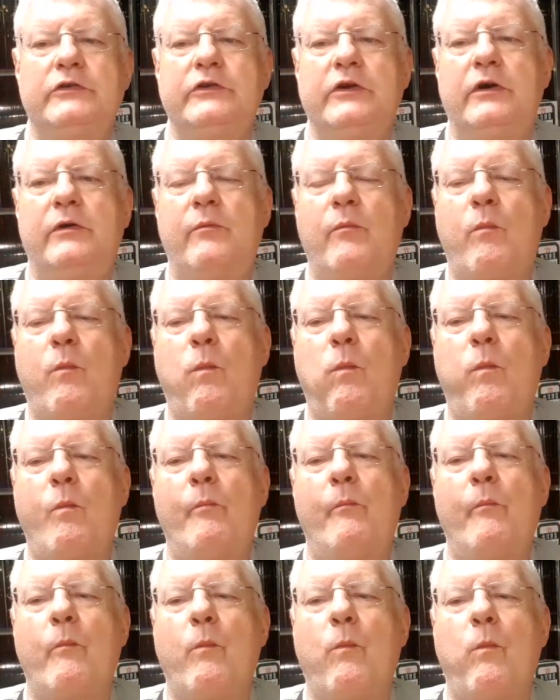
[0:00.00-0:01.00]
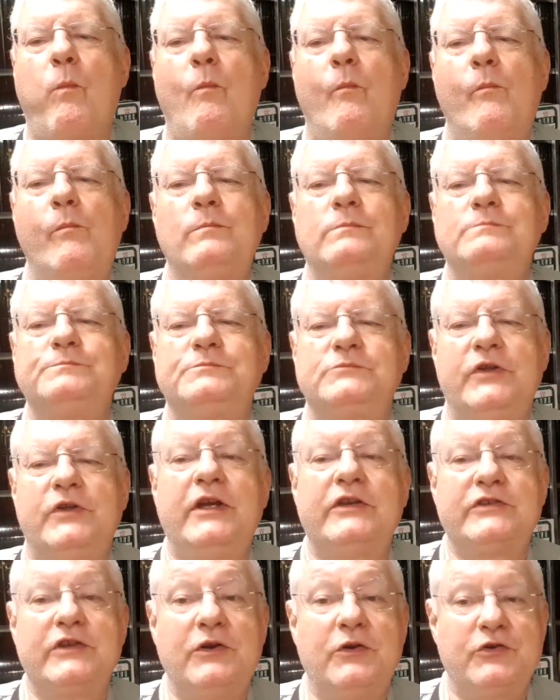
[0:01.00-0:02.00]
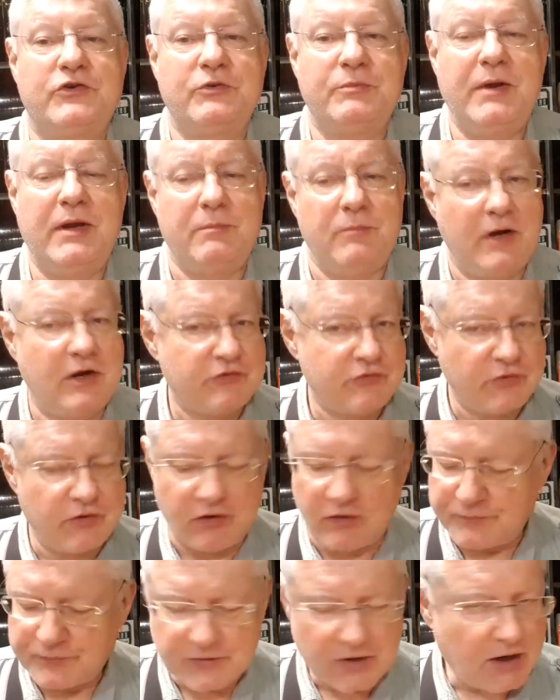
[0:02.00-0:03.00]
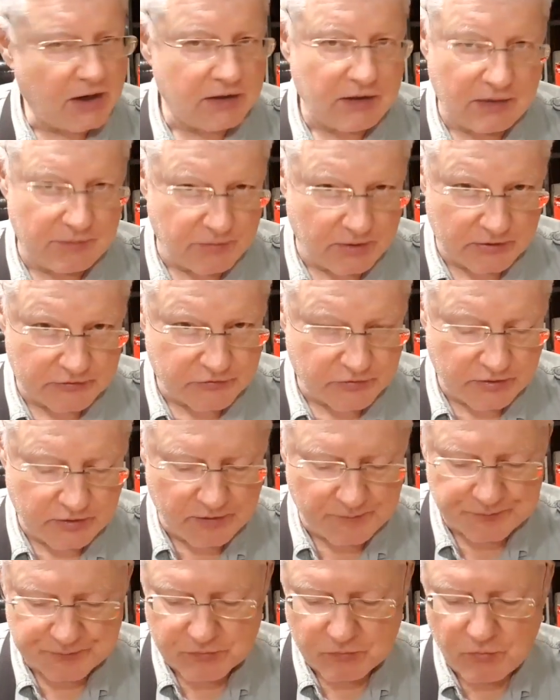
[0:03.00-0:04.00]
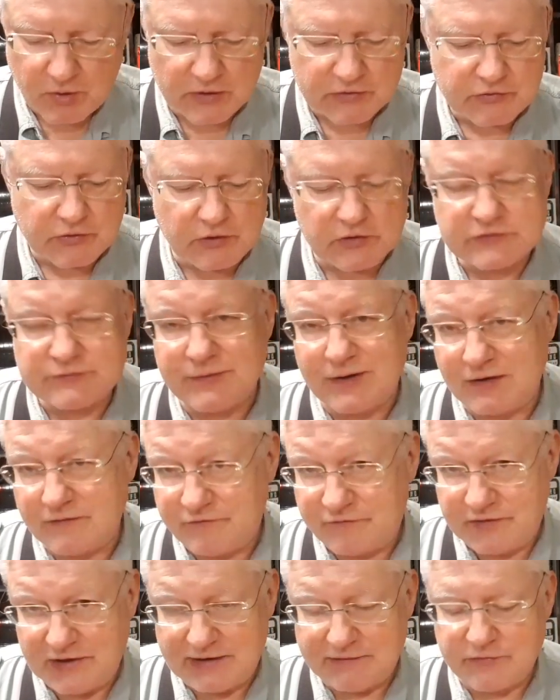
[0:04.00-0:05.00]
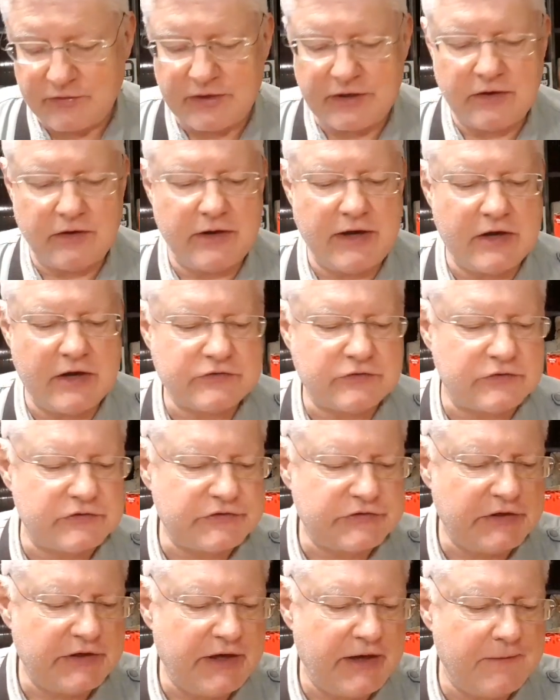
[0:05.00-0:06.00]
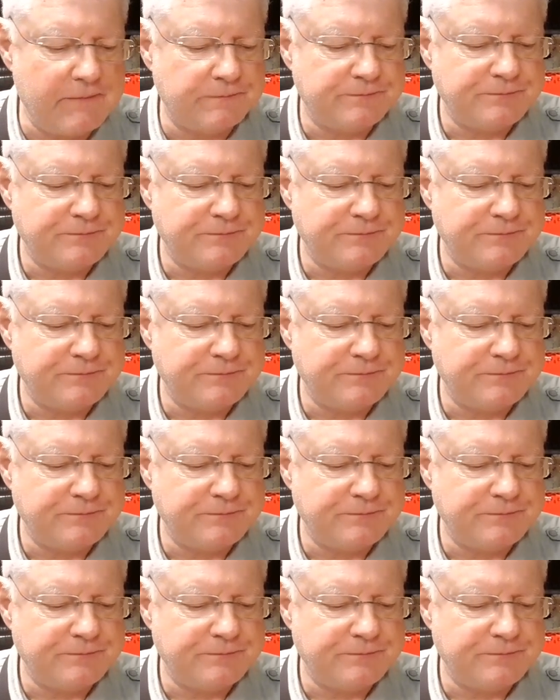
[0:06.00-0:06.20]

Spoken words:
So yes, I know what you mean. Montreal, I love Montreal. Montreal is my favorite international city.